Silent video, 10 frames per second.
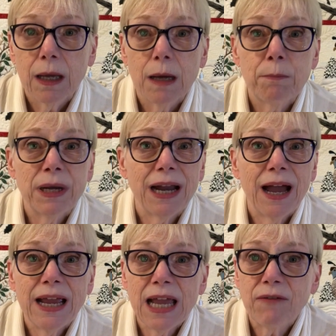but
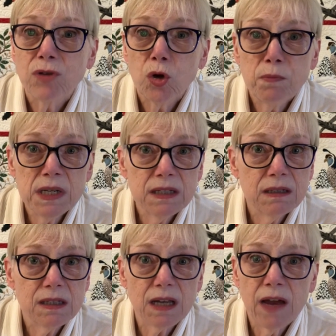I have no
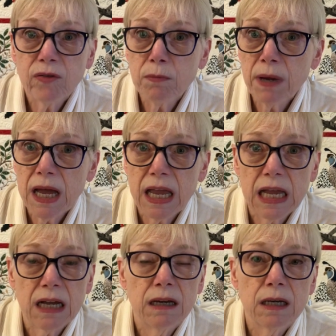business ever
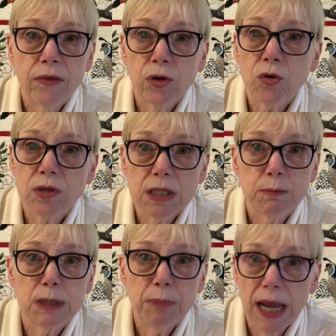buying another
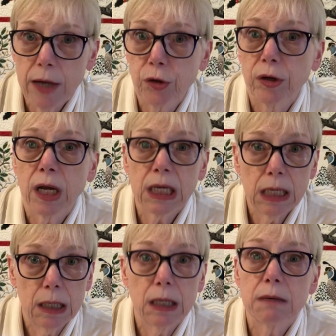Christmas pattern
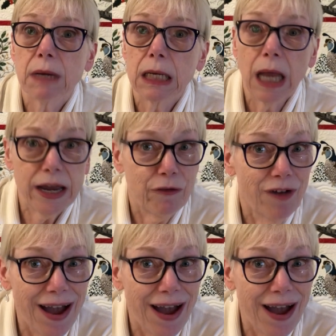again in my life.